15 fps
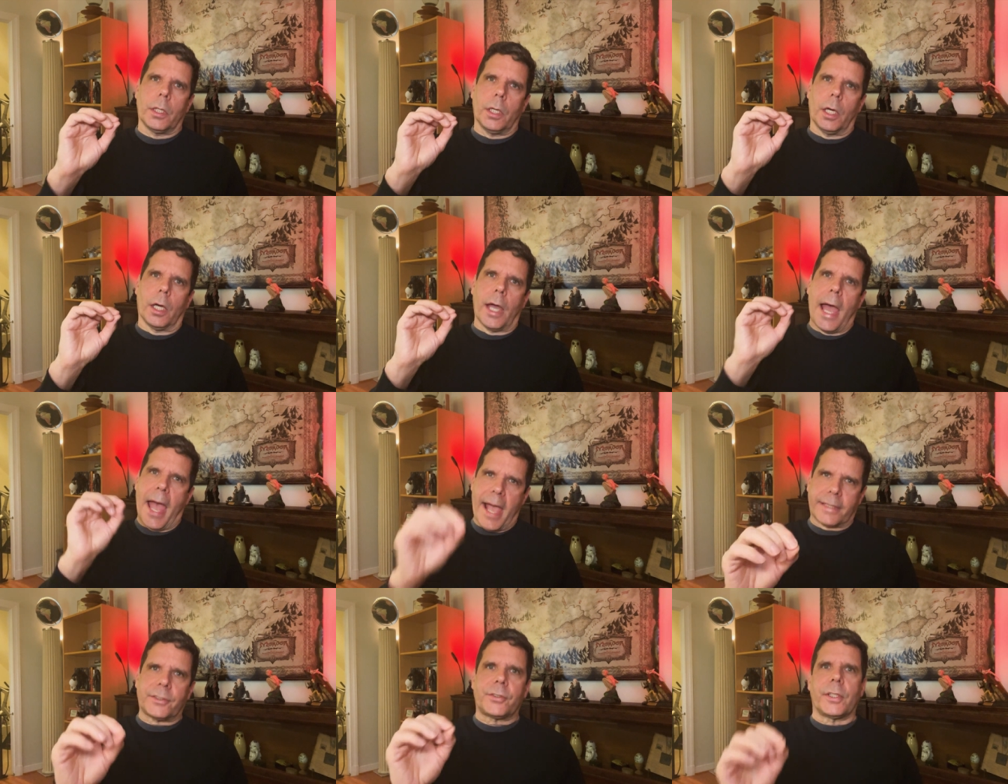uh,
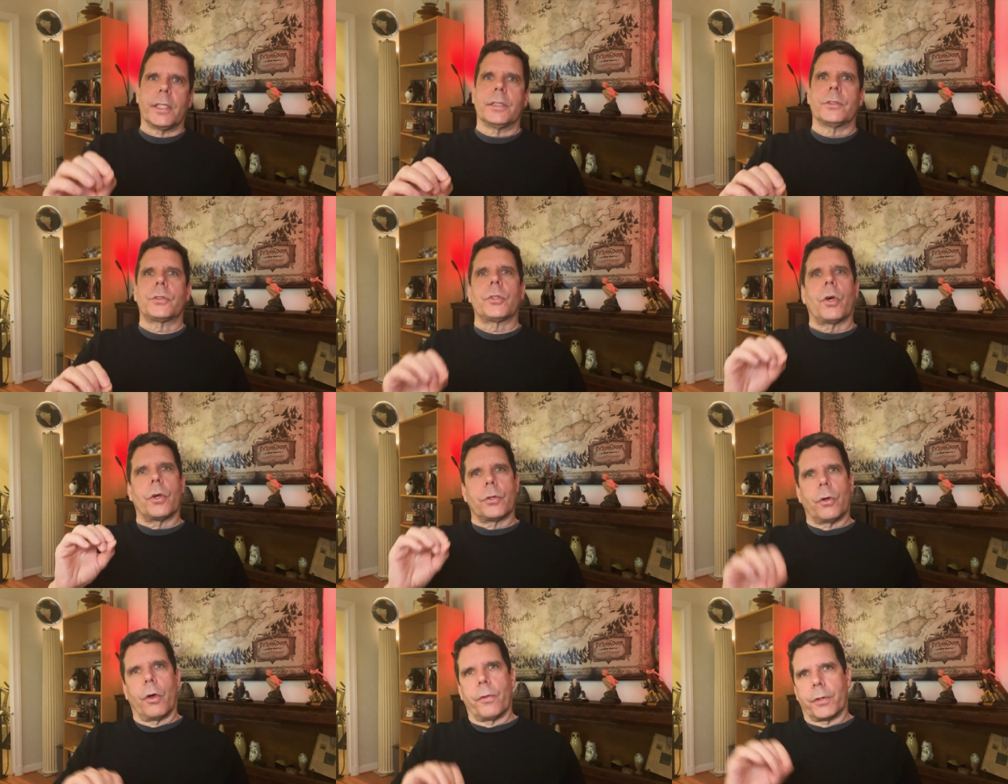accents
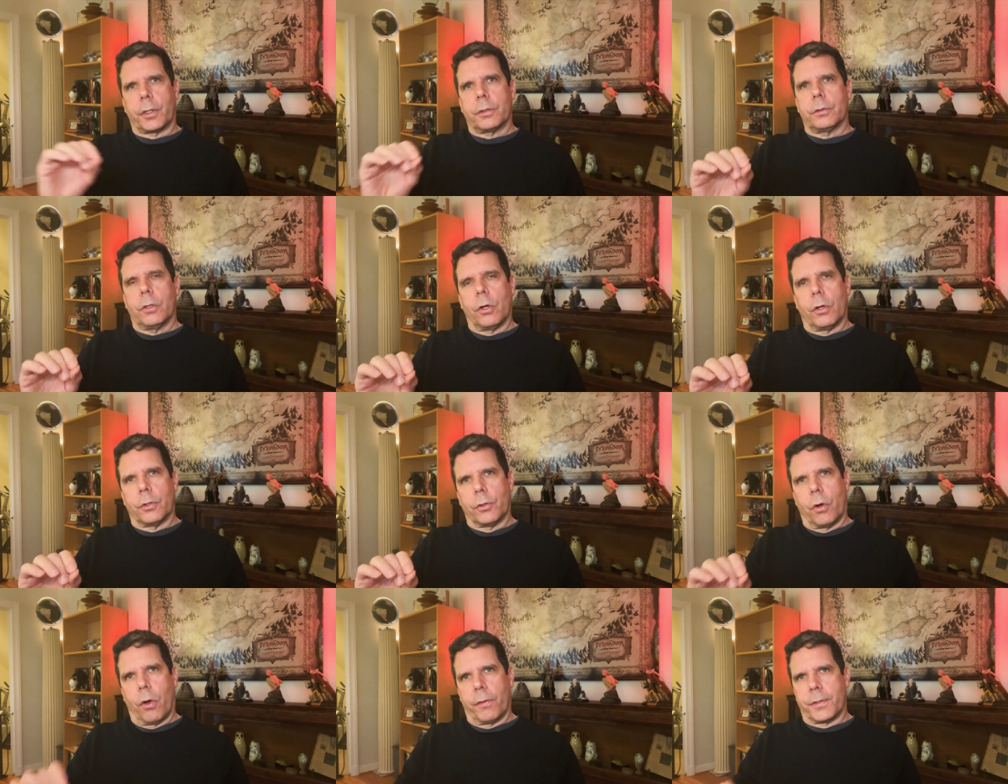on all the
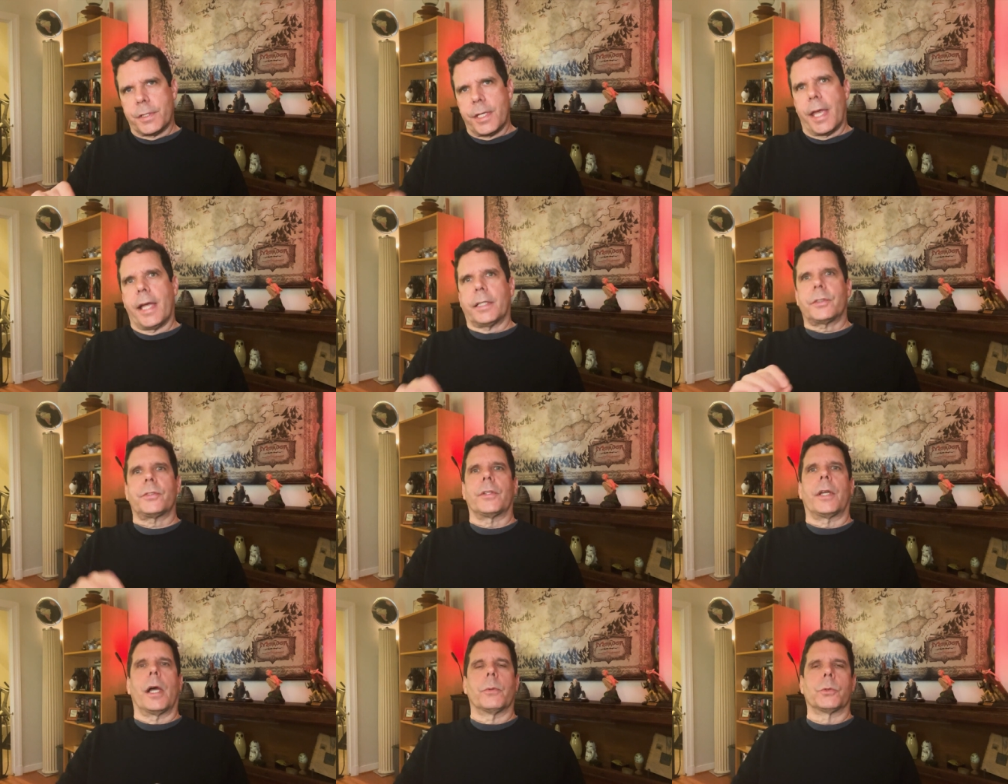on all the text
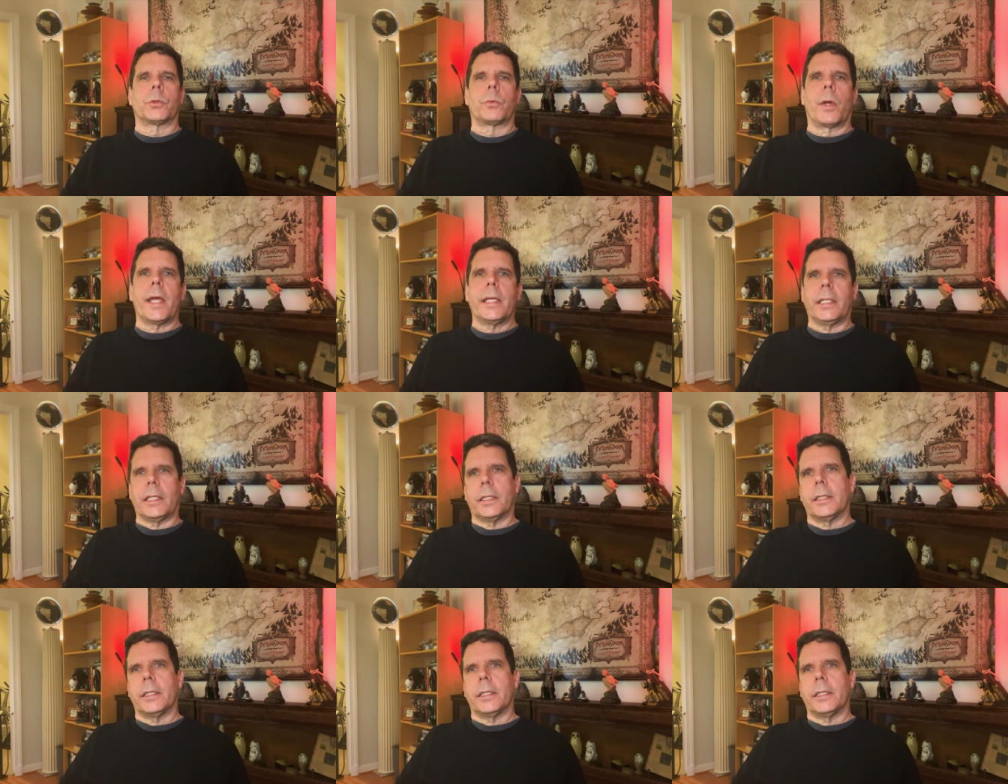that I was writing.